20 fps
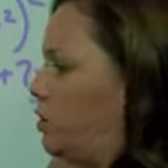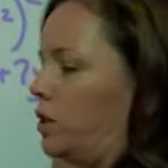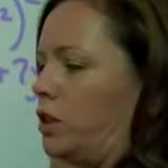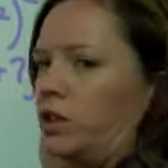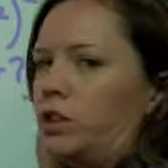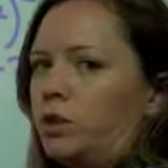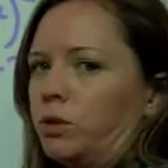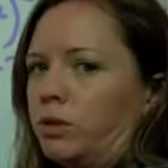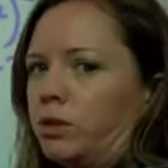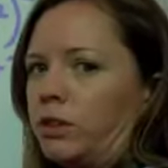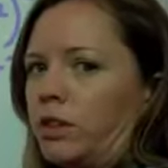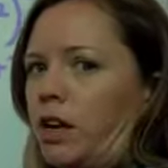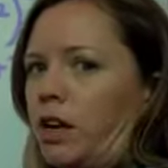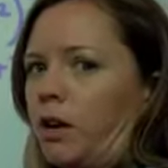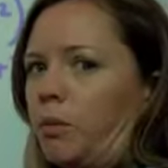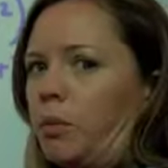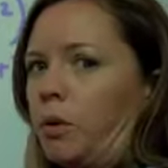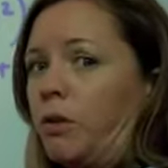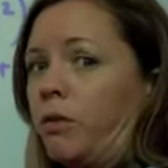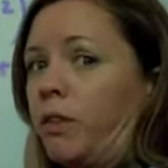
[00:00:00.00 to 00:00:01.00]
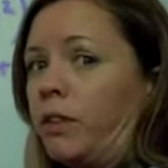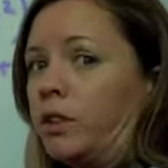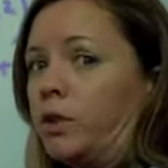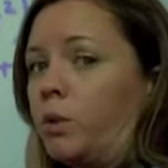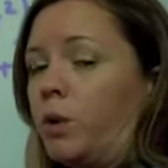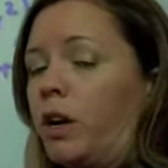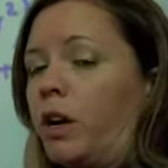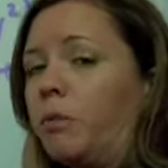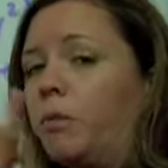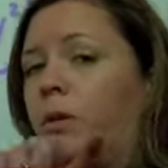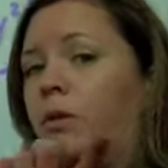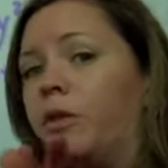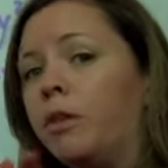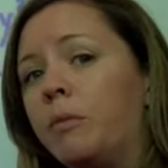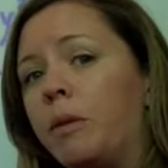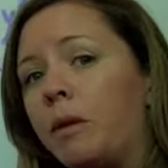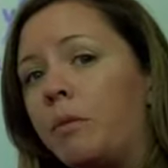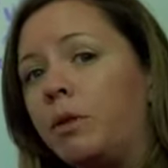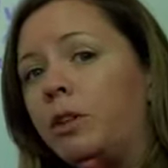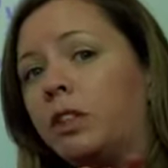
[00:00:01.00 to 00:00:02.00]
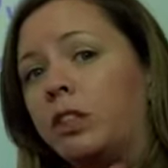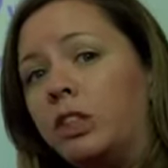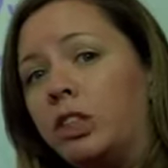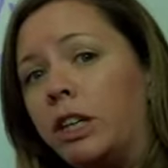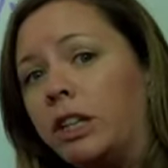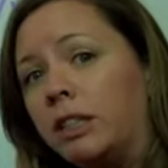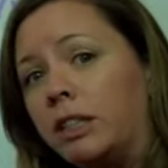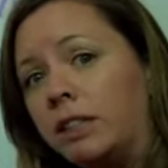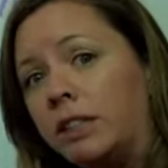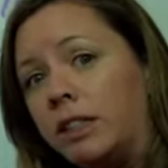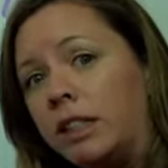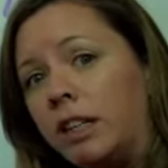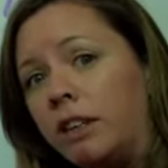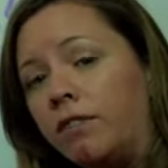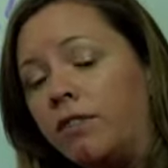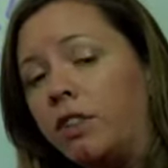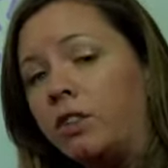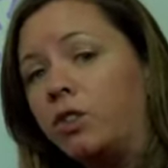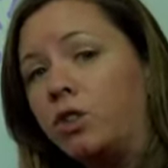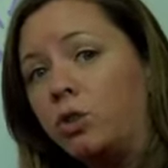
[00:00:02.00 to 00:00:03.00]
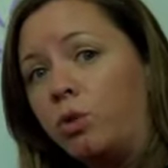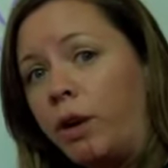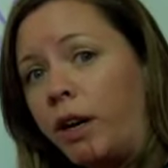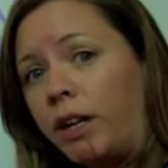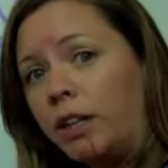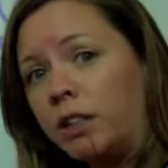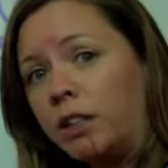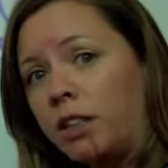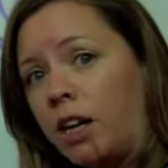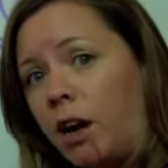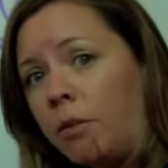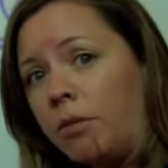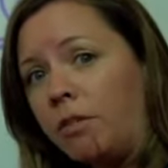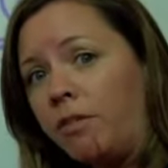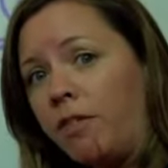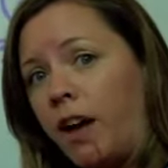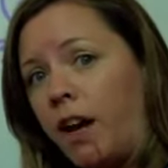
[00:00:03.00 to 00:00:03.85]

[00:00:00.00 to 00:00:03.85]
32 is not a perfect square. But remember to check to see if there's a greatest common